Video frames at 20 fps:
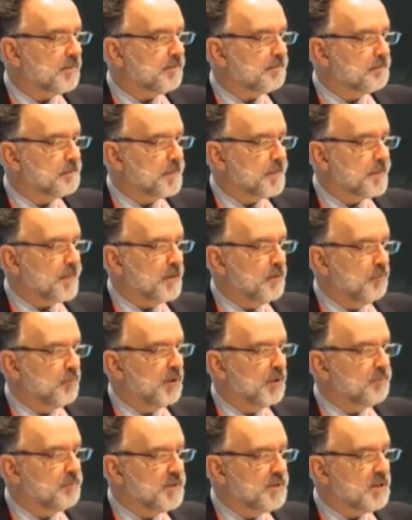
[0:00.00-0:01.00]
up.
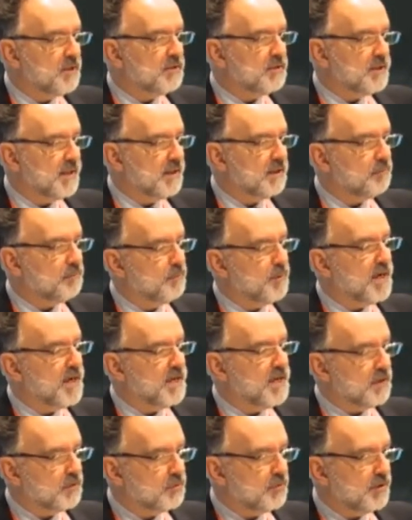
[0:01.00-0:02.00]
But beyond that, by
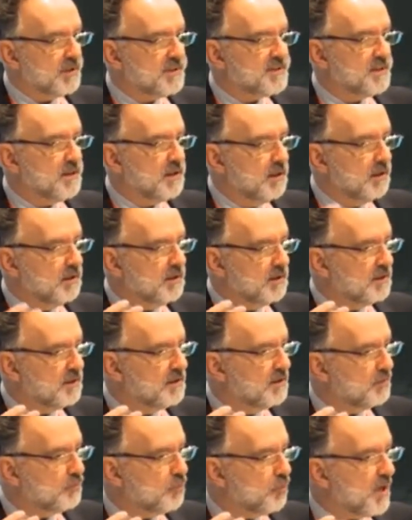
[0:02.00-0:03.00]
addressing
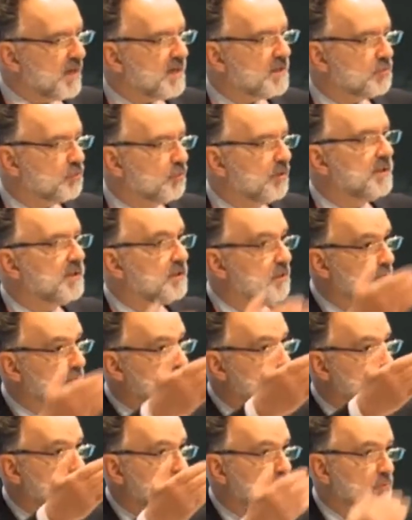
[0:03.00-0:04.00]
in a wise way, in a
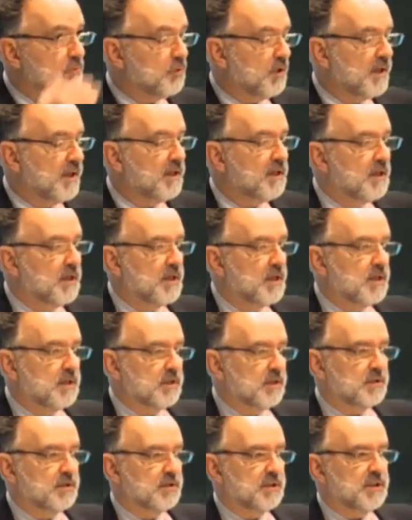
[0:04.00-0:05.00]
smart way,
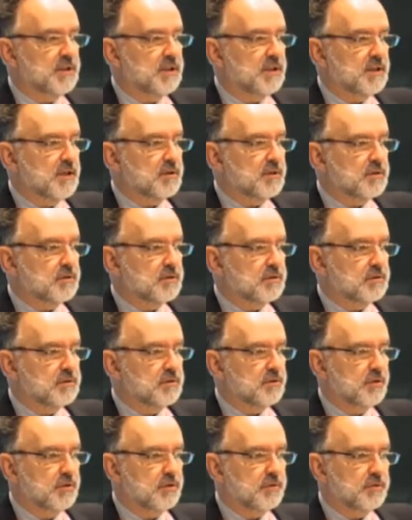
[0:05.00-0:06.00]
the
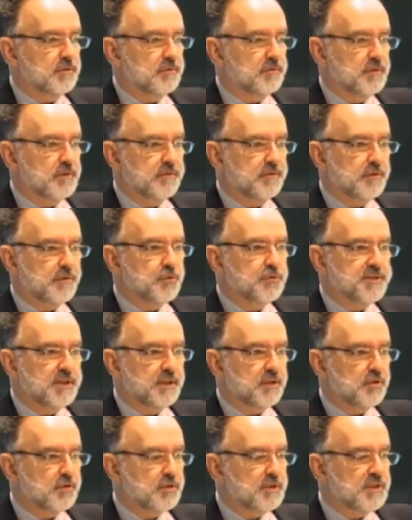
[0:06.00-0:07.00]
food
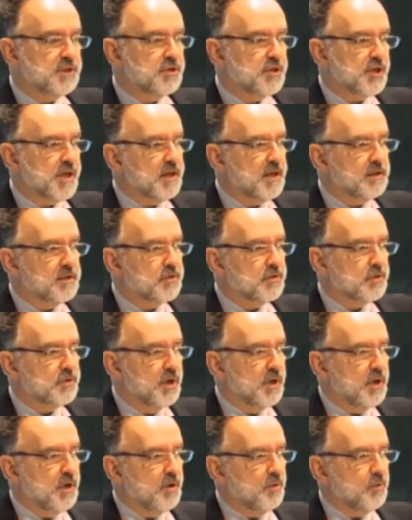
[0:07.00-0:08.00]
security challenge,
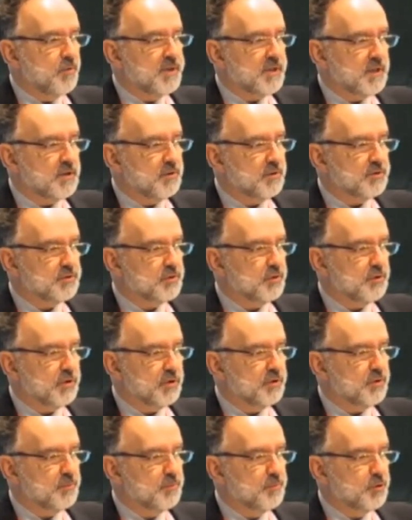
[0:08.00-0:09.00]
we can also
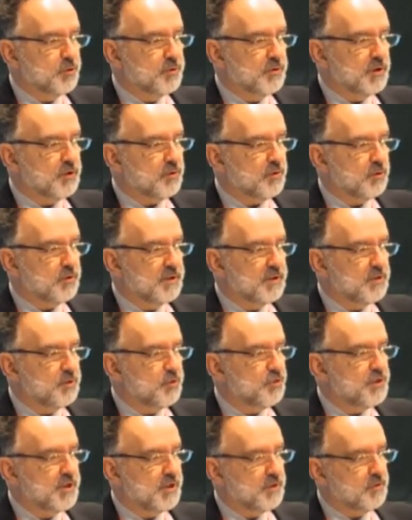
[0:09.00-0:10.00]
contribute not only
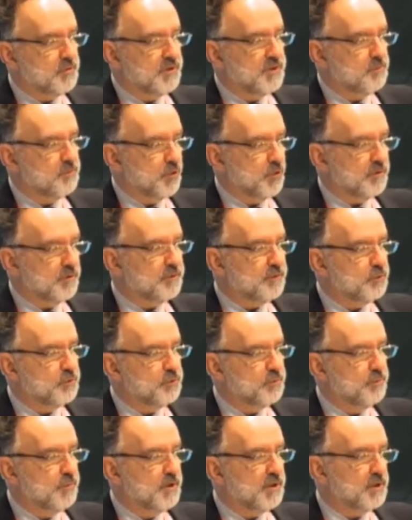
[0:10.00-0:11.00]
to generate more
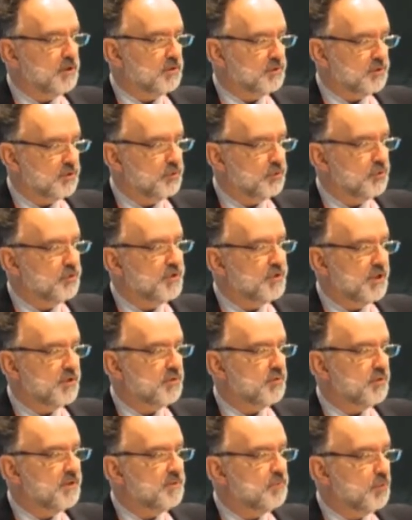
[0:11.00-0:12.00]
food, but also to
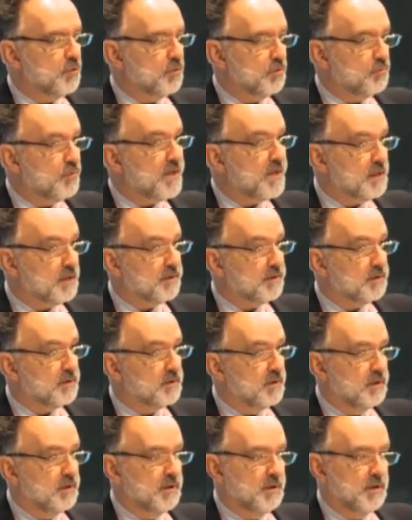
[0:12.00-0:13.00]
generate more wealth,